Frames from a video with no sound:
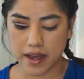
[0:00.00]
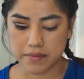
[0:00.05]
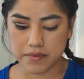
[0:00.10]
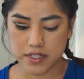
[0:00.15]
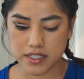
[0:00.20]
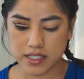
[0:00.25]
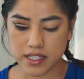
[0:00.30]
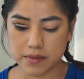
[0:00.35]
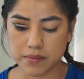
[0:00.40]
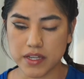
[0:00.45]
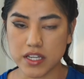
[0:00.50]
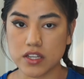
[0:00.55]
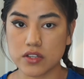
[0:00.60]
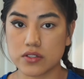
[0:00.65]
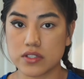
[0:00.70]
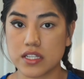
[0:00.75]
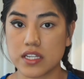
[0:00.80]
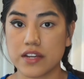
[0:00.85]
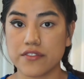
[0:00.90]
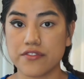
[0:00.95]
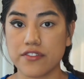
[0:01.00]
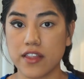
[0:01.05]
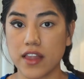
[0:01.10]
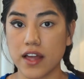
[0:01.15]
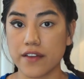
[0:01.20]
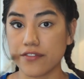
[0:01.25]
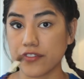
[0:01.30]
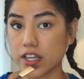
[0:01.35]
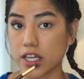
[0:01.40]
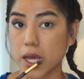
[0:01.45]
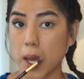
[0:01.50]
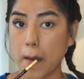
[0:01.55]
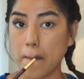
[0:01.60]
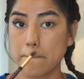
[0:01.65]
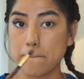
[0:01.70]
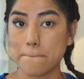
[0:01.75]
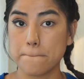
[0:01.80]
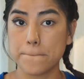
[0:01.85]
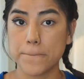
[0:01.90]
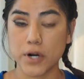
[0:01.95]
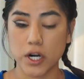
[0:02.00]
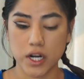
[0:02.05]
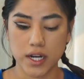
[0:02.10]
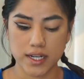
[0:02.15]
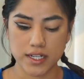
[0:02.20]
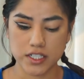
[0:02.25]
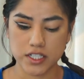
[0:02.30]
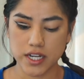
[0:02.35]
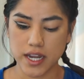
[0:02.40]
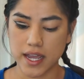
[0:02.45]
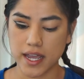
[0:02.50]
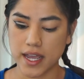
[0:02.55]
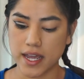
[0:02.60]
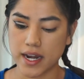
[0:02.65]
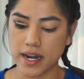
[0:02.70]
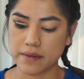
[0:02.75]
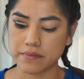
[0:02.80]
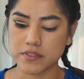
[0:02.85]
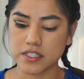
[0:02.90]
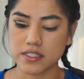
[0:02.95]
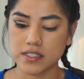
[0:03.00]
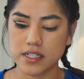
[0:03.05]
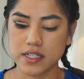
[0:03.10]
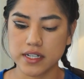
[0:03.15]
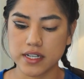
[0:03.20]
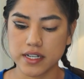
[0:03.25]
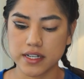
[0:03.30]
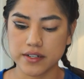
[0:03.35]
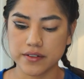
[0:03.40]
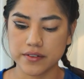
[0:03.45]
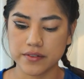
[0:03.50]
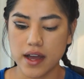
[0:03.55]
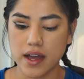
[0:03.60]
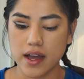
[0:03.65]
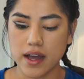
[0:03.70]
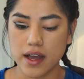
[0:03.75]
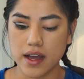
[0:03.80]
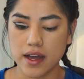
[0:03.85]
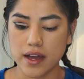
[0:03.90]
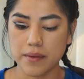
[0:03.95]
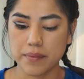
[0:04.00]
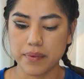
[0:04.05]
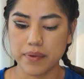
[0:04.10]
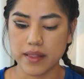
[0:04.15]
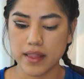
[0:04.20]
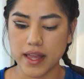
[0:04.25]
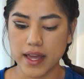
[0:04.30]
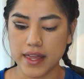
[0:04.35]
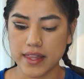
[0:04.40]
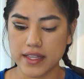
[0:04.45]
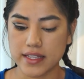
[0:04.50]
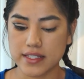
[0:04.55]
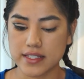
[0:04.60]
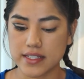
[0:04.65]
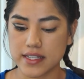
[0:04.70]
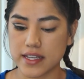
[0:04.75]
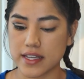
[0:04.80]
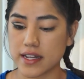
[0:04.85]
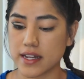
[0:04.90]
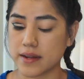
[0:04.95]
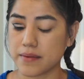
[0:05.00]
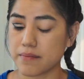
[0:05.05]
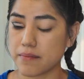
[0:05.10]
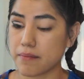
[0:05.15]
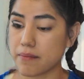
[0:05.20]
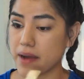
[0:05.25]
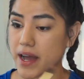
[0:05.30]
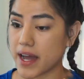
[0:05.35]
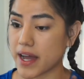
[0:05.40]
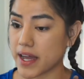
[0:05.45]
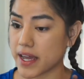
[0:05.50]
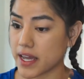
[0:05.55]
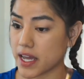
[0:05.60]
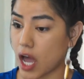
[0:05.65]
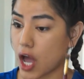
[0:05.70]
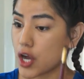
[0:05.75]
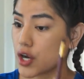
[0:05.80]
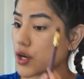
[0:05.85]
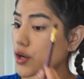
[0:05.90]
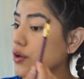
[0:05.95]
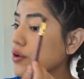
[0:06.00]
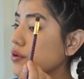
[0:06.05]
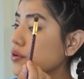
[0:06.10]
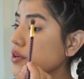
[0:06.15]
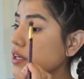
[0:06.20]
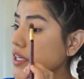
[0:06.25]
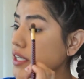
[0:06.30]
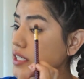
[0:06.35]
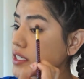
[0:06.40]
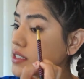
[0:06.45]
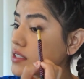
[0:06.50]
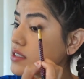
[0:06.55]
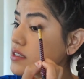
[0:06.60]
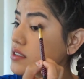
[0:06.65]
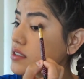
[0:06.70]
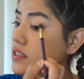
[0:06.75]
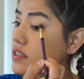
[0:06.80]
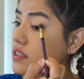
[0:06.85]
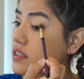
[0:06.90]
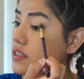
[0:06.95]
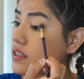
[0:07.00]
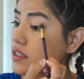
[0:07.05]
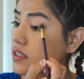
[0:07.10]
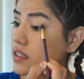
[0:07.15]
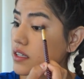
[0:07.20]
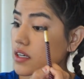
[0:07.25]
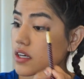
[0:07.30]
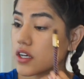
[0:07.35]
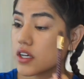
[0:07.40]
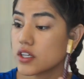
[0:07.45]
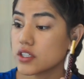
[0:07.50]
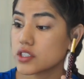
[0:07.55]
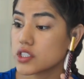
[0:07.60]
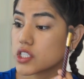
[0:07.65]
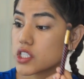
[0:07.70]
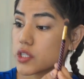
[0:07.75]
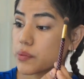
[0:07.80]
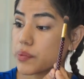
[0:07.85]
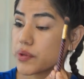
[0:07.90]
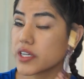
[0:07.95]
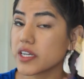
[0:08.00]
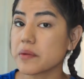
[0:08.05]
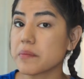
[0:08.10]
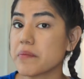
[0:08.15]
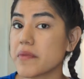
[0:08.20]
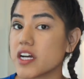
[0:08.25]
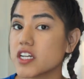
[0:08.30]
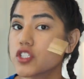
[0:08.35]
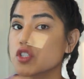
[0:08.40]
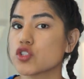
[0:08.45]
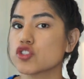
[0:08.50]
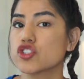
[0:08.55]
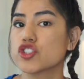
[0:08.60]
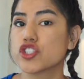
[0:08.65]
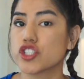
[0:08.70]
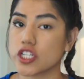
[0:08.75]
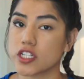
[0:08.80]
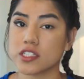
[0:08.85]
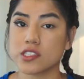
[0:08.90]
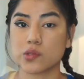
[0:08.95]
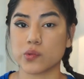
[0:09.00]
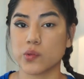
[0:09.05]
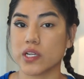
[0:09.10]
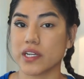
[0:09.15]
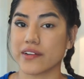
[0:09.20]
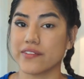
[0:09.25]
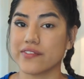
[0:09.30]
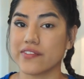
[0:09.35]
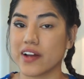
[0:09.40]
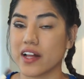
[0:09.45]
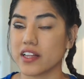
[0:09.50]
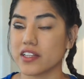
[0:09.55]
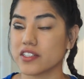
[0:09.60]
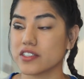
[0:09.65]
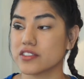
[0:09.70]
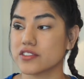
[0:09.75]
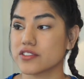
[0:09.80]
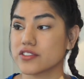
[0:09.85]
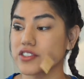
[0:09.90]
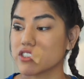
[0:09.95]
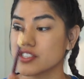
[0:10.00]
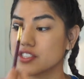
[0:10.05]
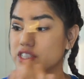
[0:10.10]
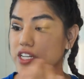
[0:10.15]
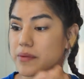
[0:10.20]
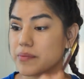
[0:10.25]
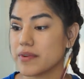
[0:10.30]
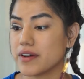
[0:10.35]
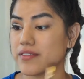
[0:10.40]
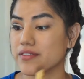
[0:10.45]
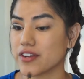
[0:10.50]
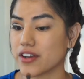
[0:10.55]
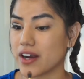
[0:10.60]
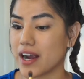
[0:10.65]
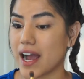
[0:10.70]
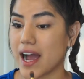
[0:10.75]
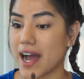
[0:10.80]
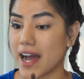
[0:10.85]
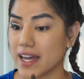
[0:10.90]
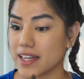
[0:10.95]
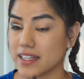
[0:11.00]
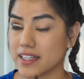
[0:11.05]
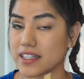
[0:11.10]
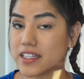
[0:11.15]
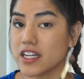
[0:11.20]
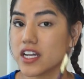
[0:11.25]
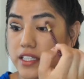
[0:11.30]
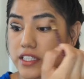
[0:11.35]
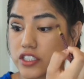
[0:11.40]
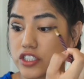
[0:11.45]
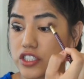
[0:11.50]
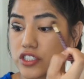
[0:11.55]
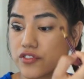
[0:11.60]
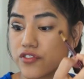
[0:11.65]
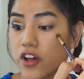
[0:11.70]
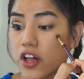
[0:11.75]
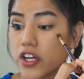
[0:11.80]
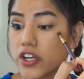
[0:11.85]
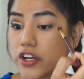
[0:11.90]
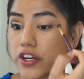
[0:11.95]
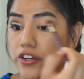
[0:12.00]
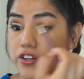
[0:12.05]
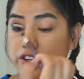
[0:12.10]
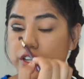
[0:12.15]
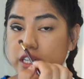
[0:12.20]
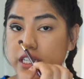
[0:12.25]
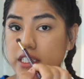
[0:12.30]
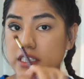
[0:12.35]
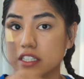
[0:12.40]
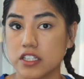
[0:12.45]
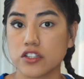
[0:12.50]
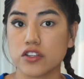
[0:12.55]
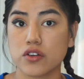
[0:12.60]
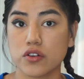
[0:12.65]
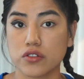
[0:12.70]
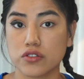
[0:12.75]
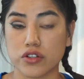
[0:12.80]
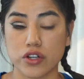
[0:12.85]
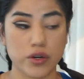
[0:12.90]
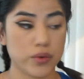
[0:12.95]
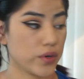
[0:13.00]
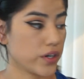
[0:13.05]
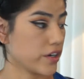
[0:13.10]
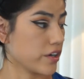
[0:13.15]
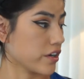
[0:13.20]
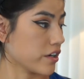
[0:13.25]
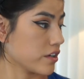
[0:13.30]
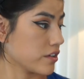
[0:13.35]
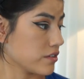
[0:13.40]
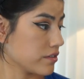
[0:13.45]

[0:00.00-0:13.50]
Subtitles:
I'm just going to be using a fluffy brush and I'm just going to apply this in my crease. So you pretty much just want to follow the shape of your eyelid. Just follow your crease and you'll know where.